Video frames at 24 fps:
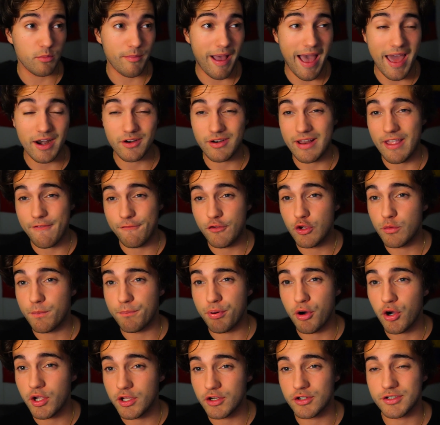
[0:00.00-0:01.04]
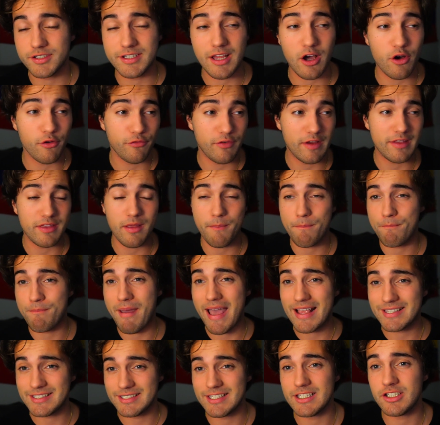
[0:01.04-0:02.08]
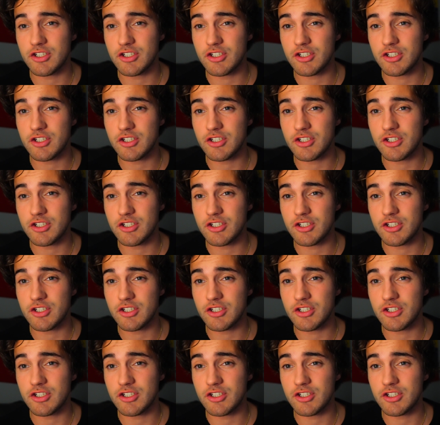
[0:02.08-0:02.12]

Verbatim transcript: no matter if you put yourself in the best